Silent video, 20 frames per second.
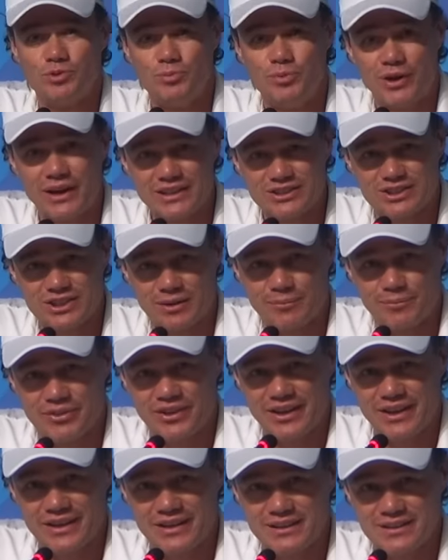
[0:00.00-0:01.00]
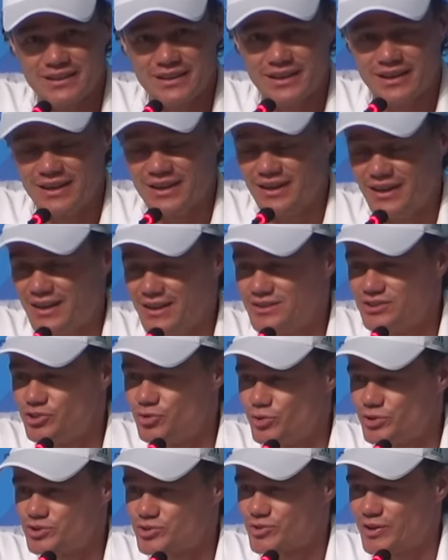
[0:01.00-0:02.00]
to bring something to
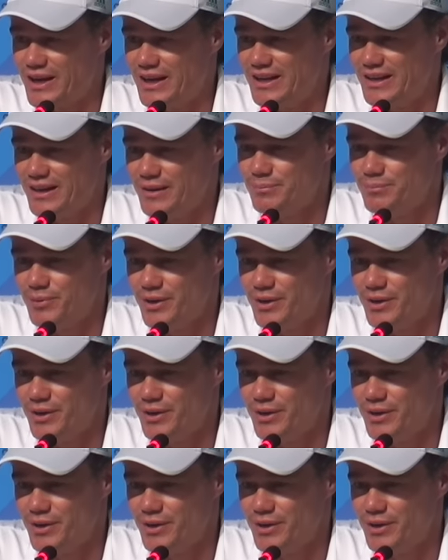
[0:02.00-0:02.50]
Australia,